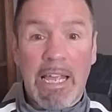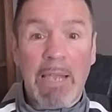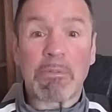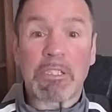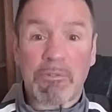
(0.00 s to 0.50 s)

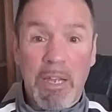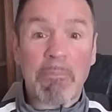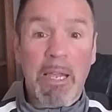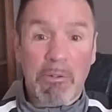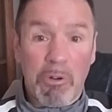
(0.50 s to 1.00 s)
he was to
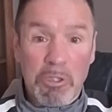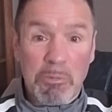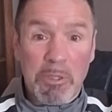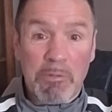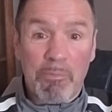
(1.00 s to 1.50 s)
fight Mike
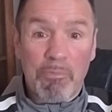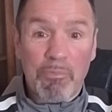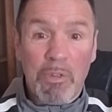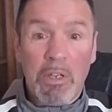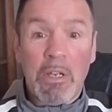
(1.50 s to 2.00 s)
Rossman,
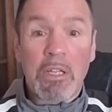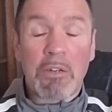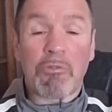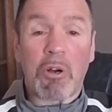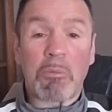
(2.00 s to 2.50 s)

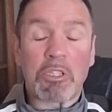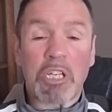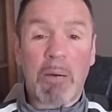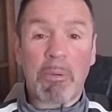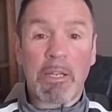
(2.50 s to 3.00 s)
the former
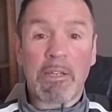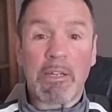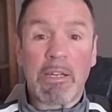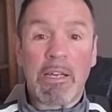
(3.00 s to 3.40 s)
champion.